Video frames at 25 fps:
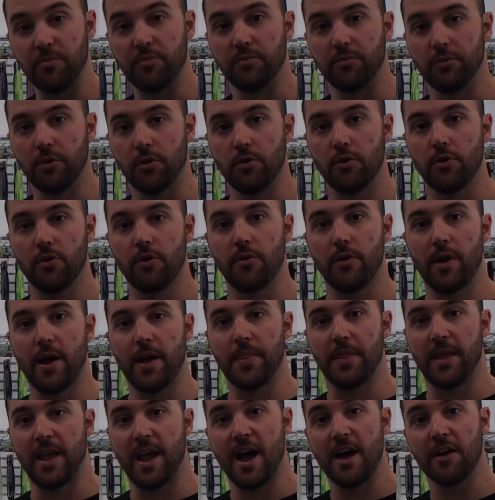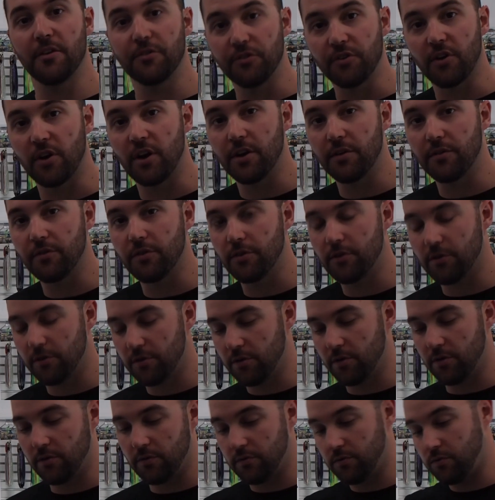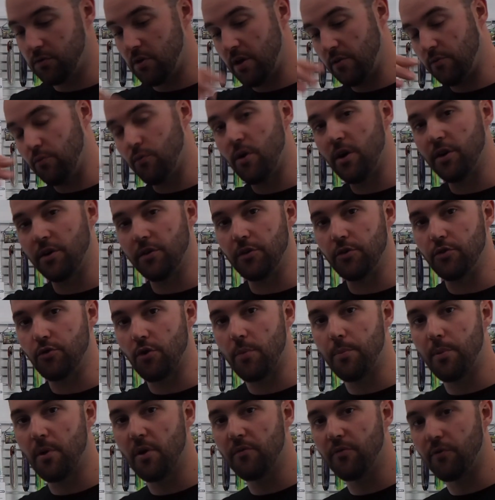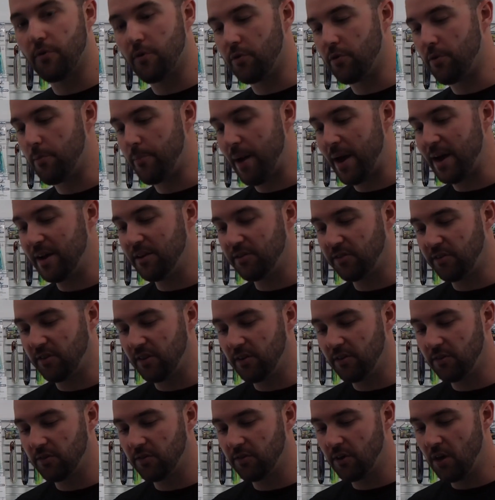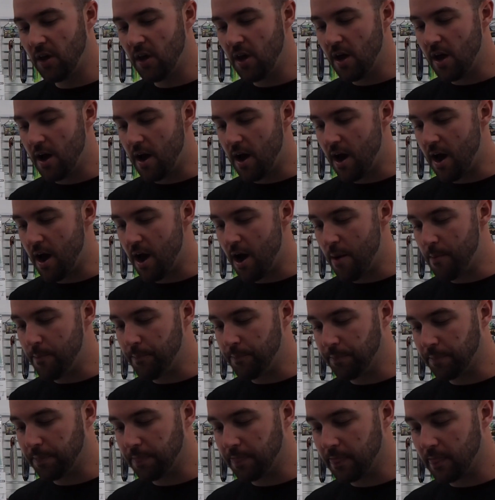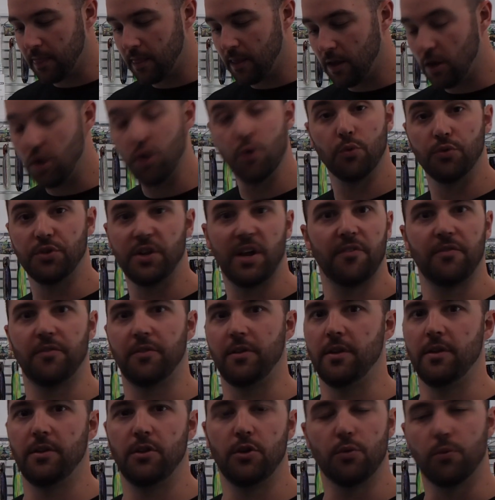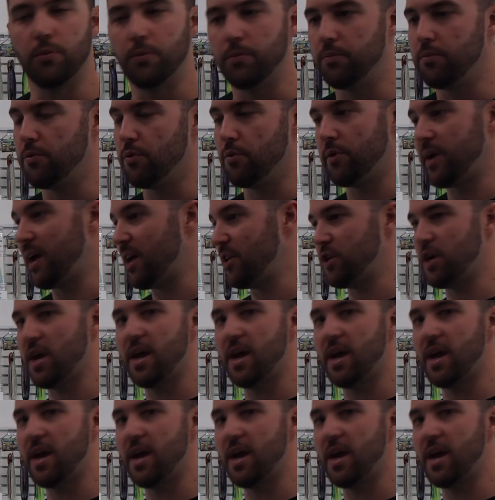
lure around the outside of the, like right on the drop off where all the bait sits. You'll catch